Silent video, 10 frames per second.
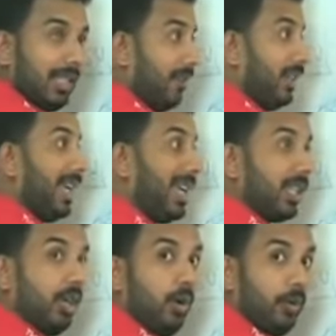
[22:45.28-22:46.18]
7 days
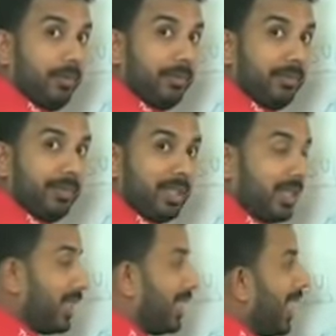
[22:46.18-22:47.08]
ago.
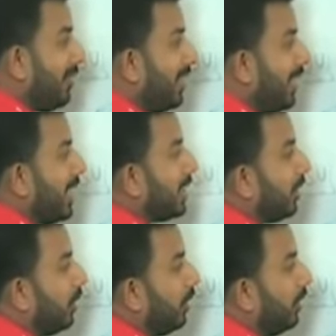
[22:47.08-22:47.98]
So 7 days
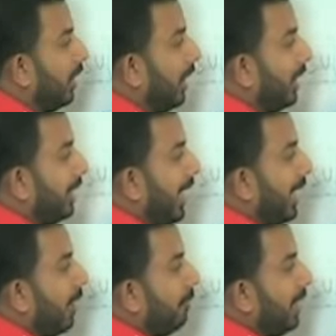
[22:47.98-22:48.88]
ago, they
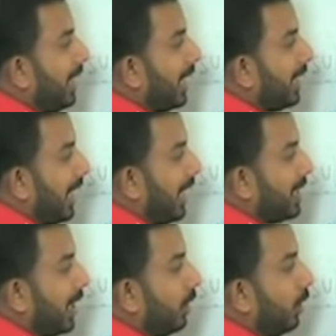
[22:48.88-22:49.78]
gave me their
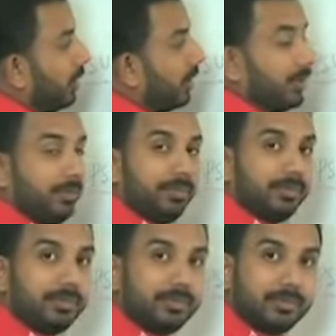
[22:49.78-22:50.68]
targets and goals.
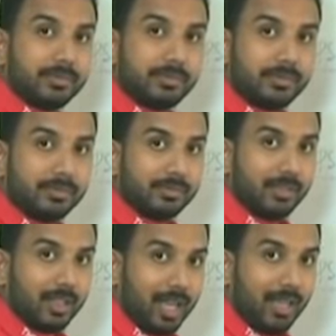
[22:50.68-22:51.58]

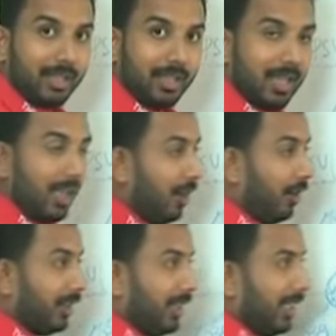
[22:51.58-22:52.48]
All right?
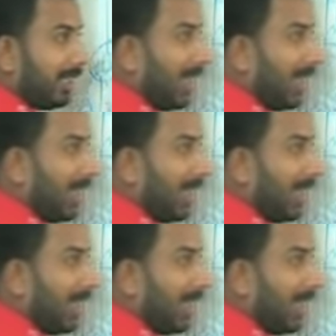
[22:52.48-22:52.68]
On this